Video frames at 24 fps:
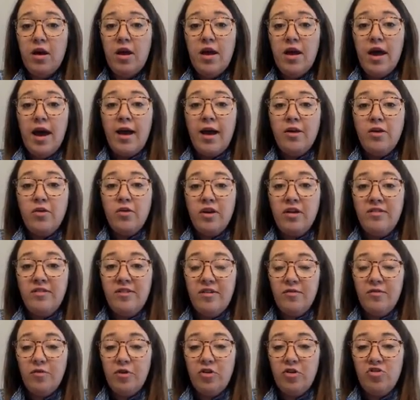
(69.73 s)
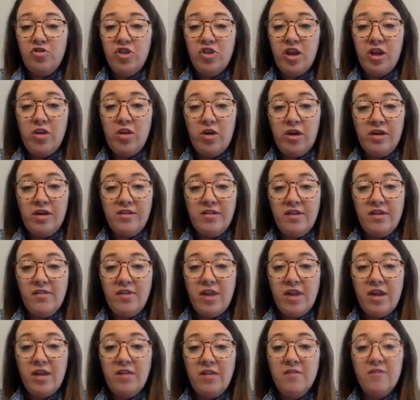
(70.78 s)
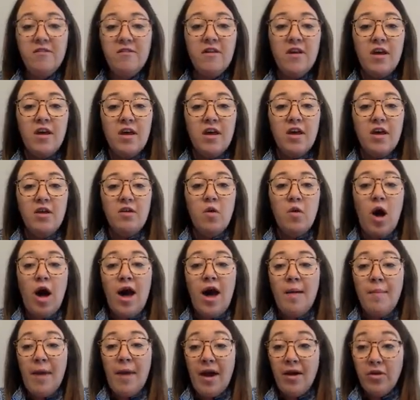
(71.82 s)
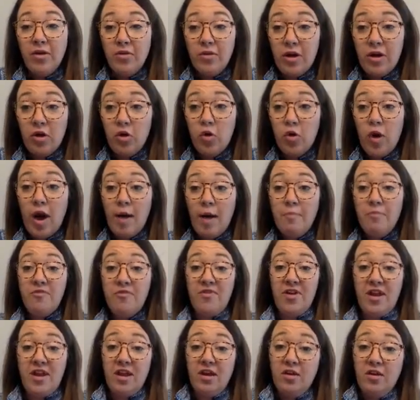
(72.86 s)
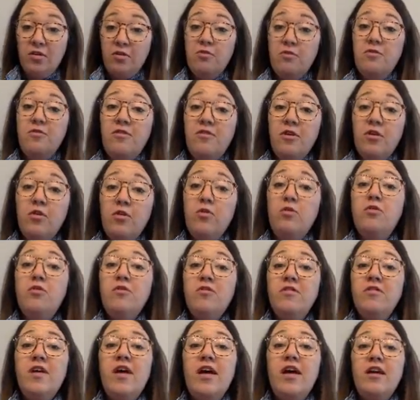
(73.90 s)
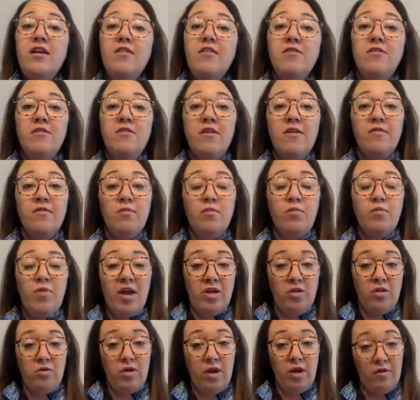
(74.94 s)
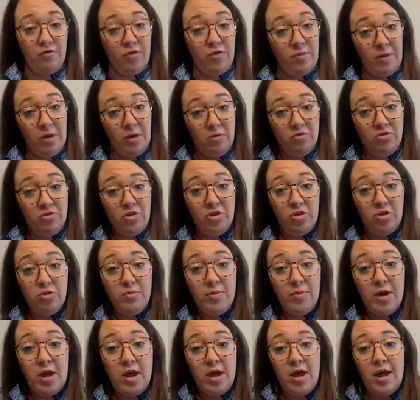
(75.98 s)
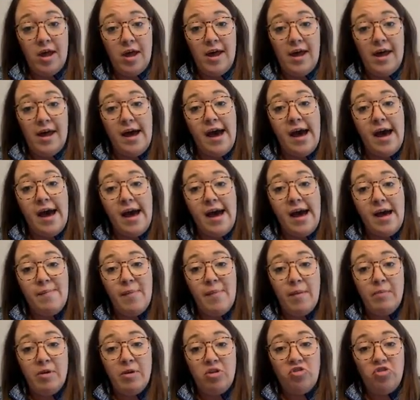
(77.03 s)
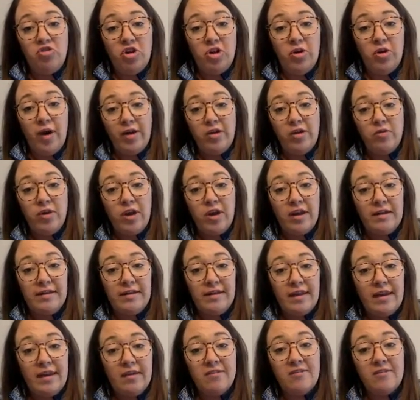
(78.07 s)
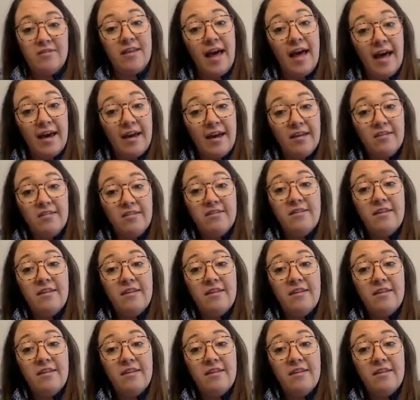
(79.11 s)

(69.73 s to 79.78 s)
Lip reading: how you can differentiate your activities, how you can crop videos in Google Slides that you get from YouTube. I'm going to show you how you can link slides